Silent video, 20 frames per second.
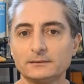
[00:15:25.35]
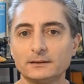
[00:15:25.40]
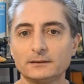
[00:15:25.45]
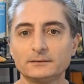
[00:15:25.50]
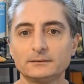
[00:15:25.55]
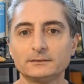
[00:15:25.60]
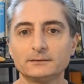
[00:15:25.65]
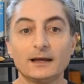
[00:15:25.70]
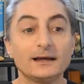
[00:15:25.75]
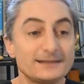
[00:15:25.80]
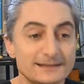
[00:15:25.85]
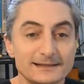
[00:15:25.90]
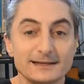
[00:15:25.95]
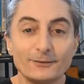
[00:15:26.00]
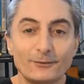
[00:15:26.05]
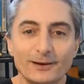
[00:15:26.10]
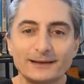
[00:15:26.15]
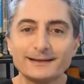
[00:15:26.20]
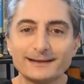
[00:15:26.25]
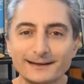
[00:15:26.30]
No, like
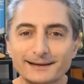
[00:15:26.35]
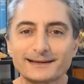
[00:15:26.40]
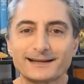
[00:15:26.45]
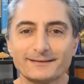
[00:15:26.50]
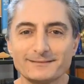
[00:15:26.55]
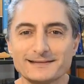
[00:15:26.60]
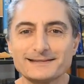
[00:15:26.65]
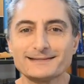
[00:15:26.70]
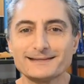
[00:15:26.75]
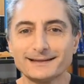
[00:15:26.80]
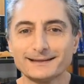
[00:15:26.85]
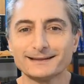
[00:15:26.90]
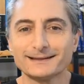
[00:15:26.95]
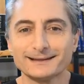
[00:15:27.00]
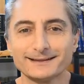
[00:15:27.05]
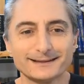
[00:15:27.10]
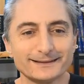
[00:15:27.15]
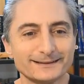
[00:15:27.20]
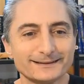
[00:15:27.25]
still when the aircraft is still